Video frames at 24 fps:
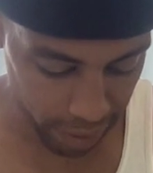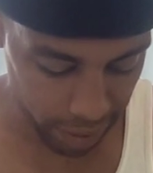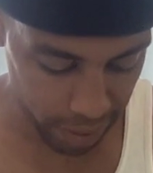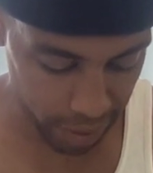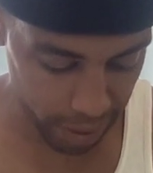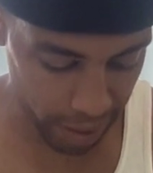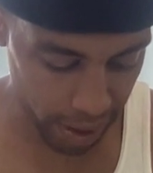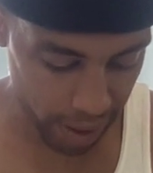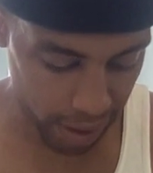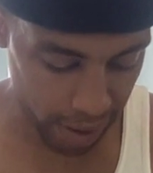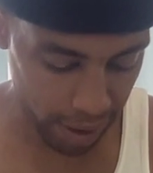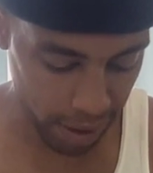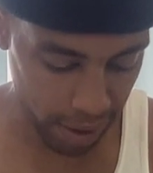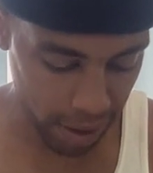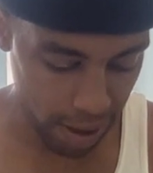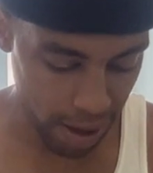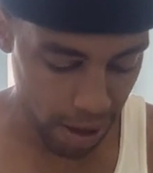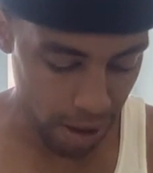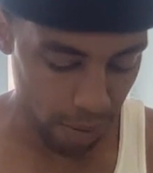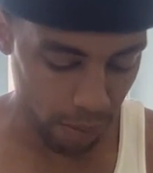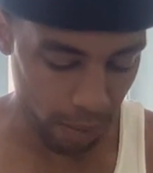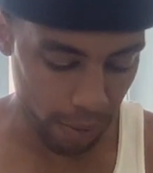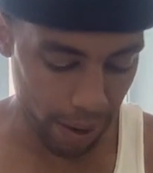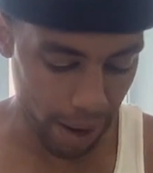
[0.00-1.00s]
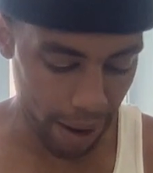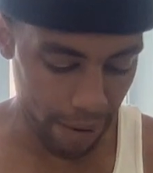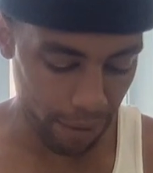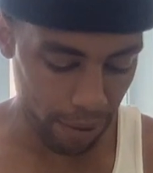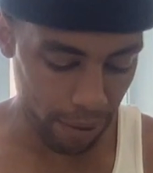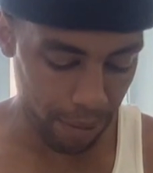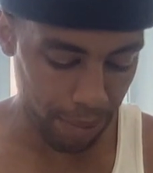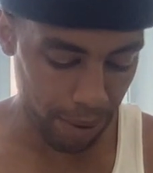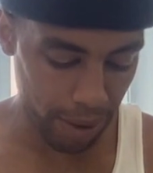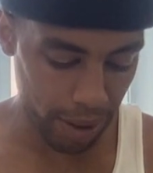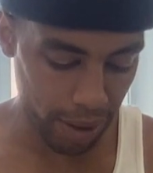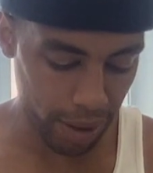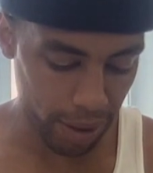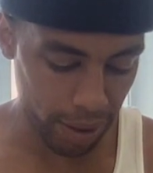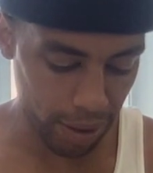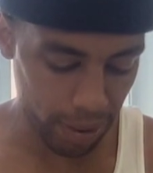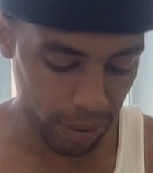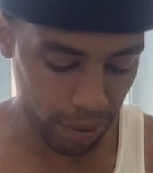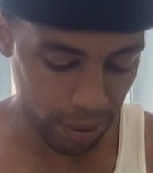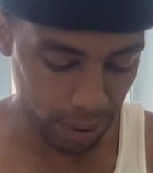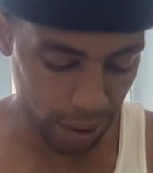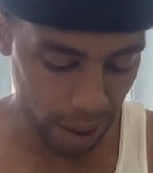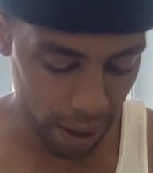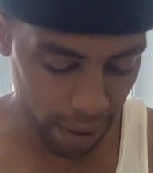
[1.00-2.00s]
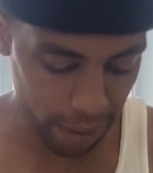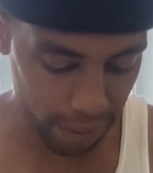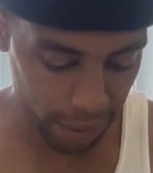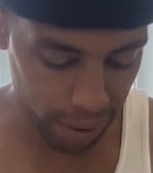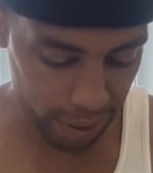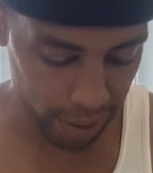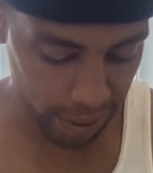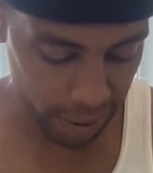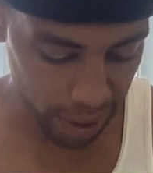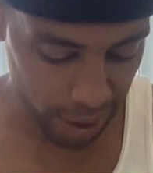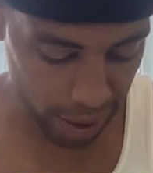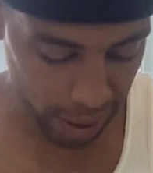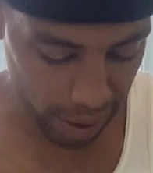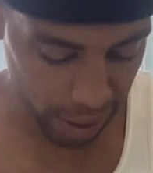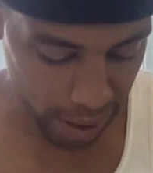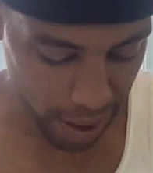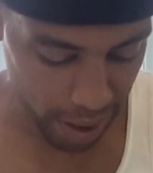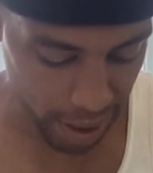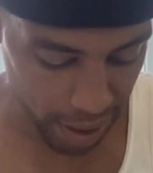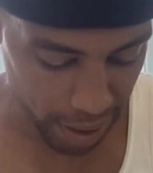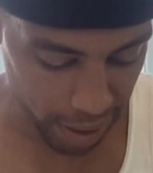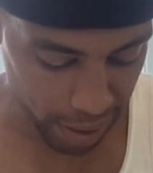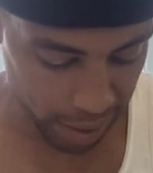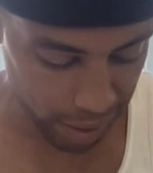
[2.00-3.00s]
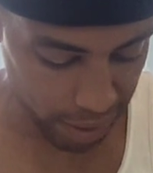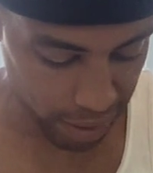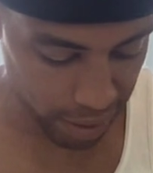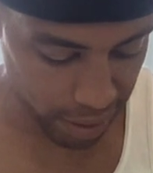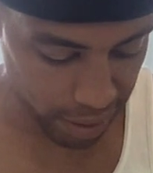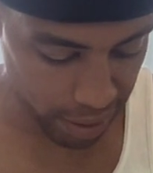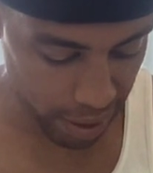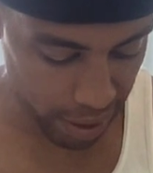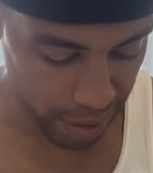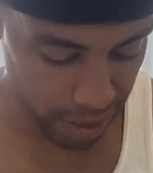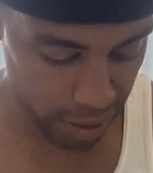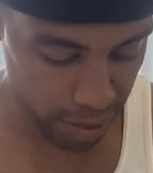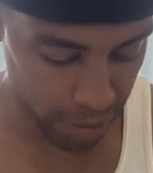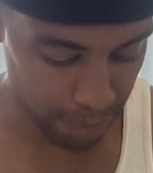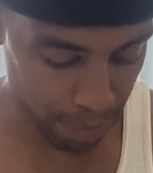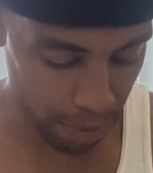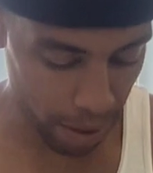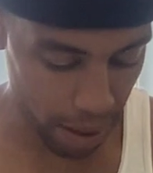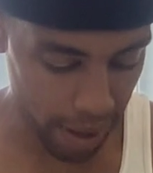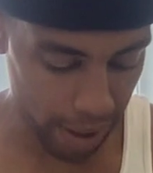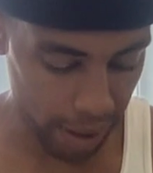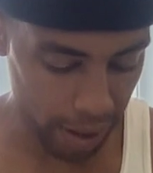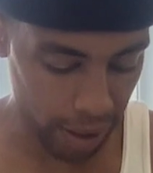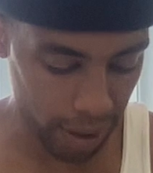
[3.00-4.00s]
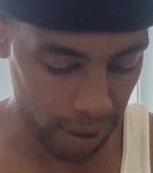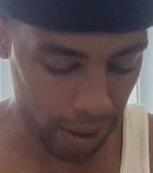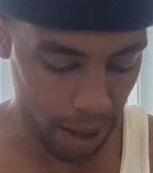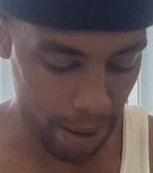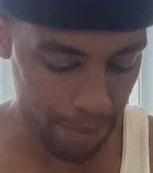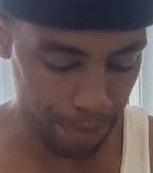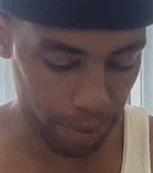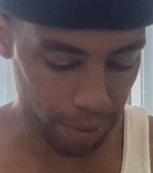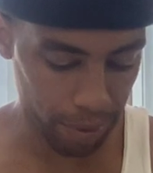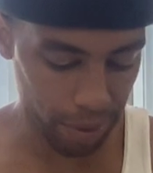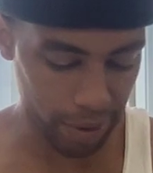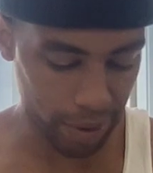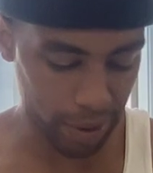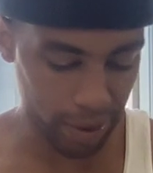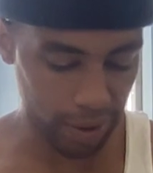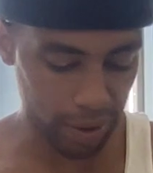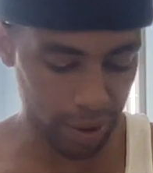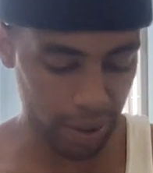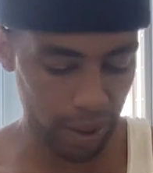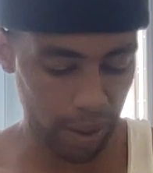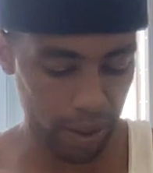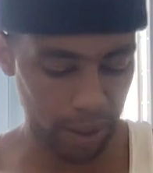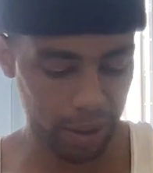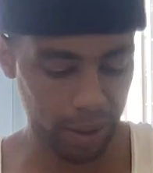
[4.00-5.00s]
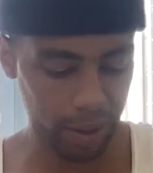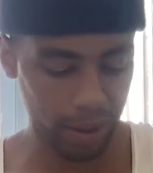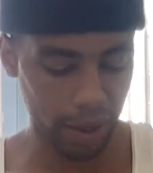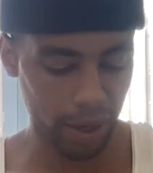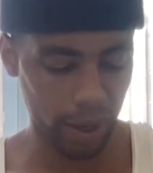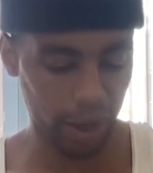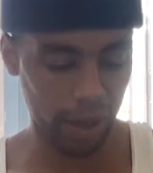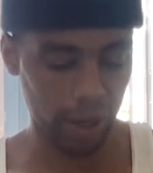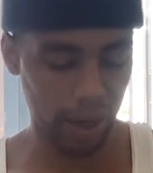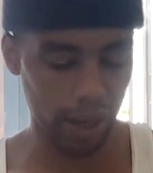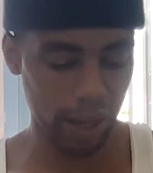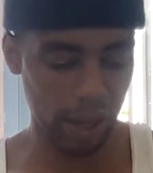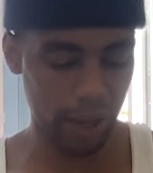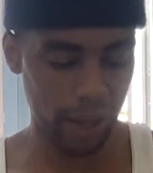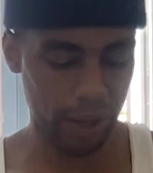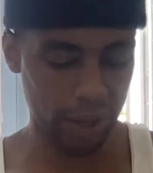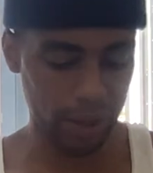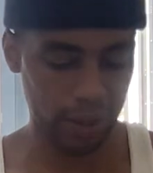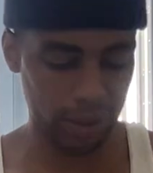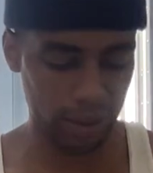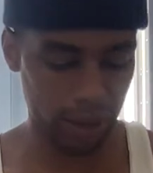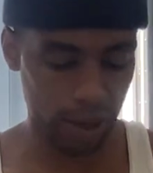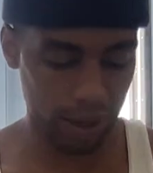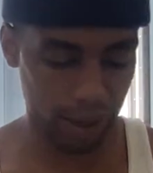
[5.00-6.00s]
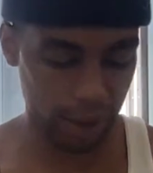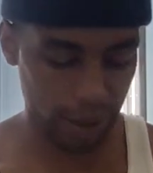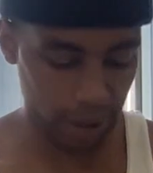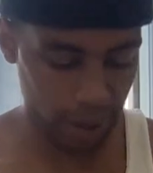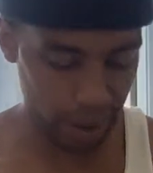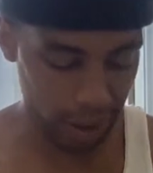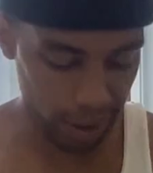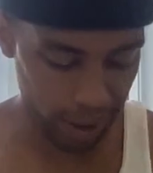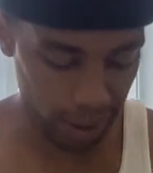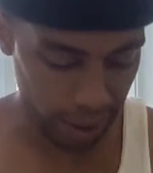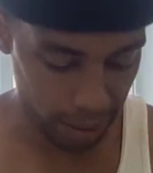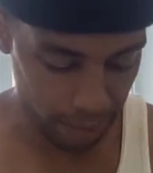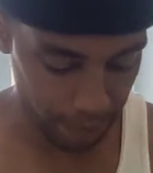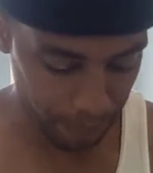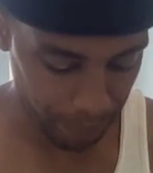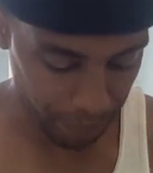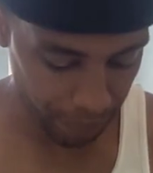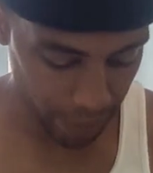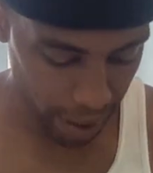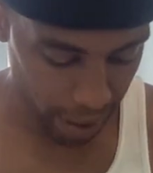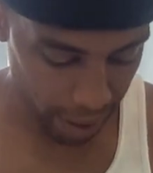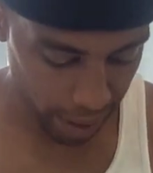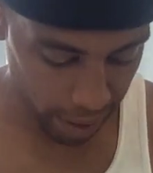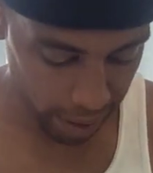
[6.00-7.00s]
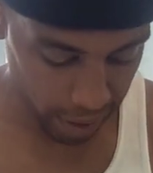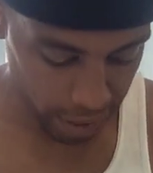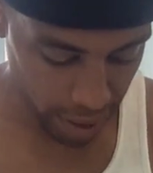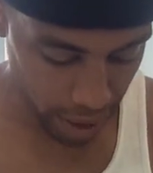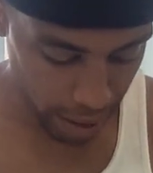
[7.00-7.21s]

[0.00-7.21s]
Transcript: the skin, whatever be the use of the skin, this is a spreading leprous disease, it is unclean. He